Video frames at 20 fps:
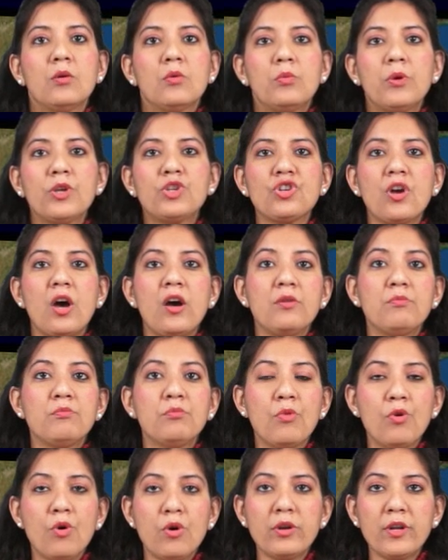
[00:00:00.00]
which are
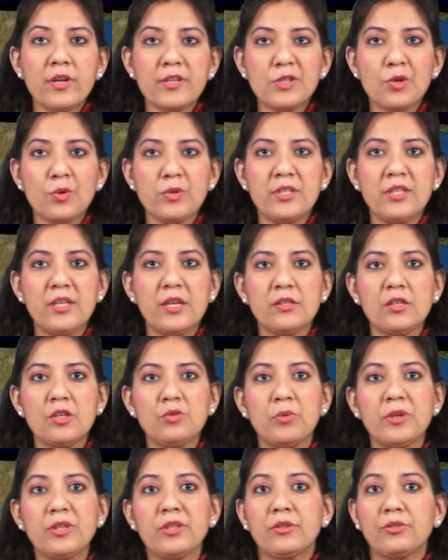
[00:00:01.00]
more
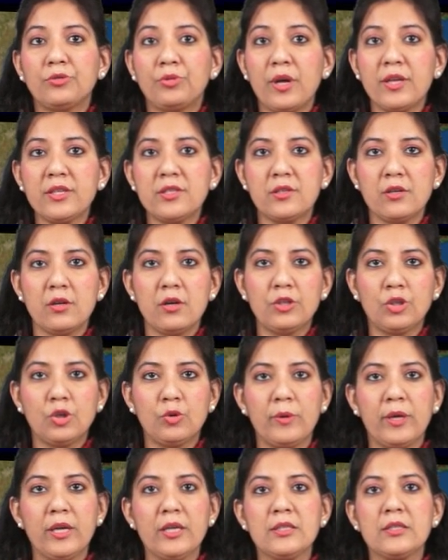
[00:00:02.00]
associated with thrust
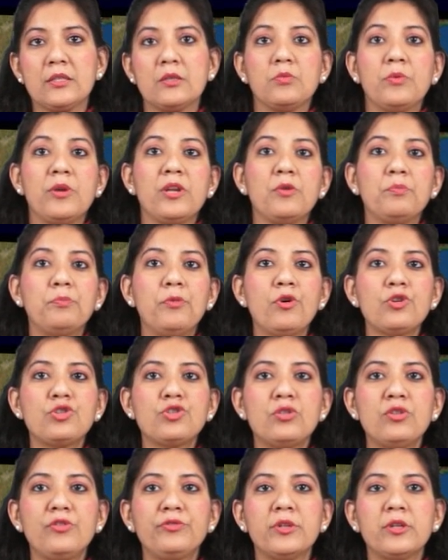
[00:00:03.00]
earthquakes, where a
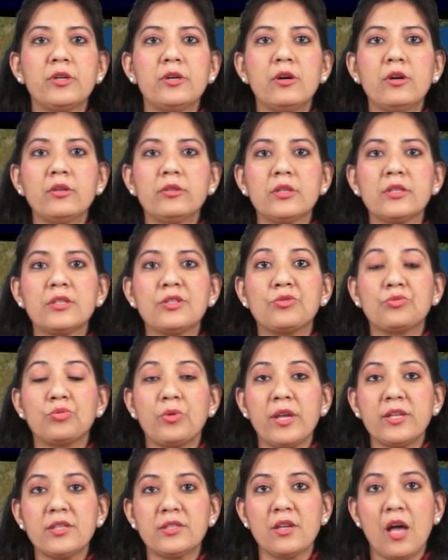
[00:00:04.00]
portion of the earth is
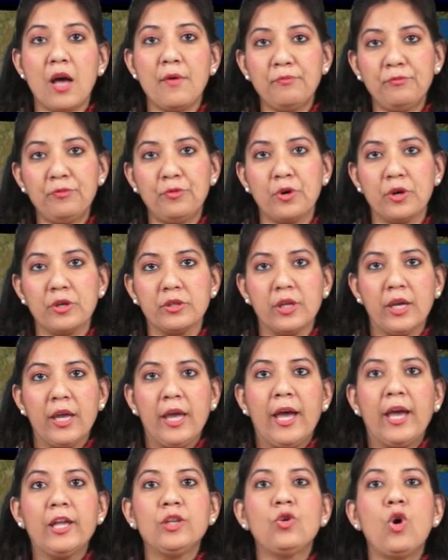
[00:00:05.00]
thrust upward
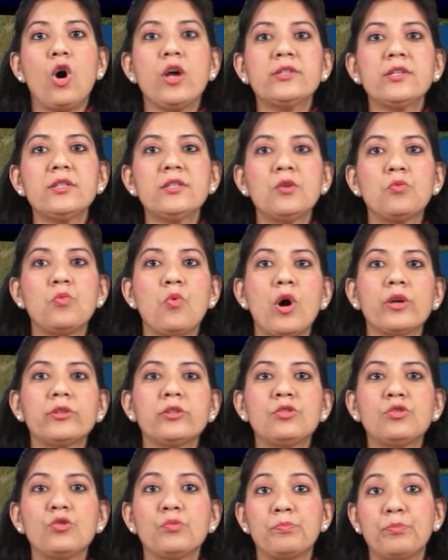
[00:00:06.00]
and causes the
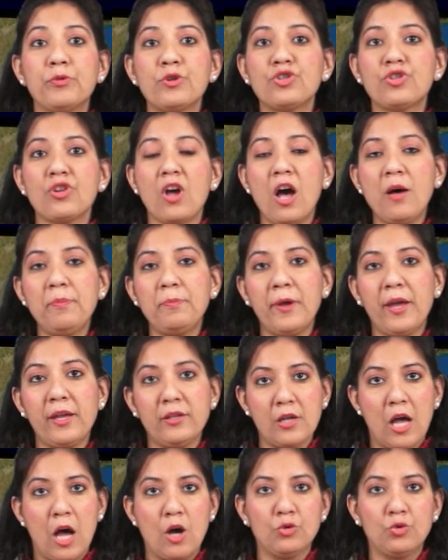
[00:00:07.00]
water to push up
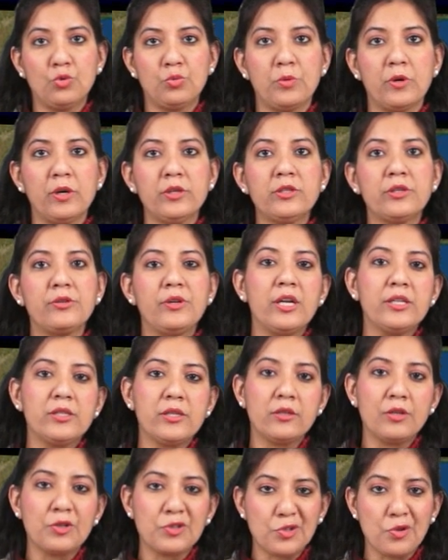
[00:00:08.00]
and outward,
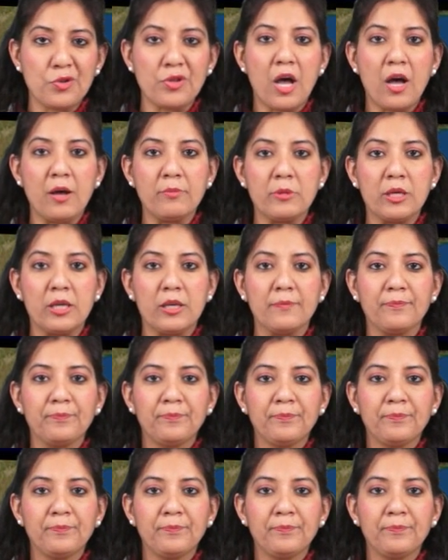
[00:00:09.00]
creating the tsunami.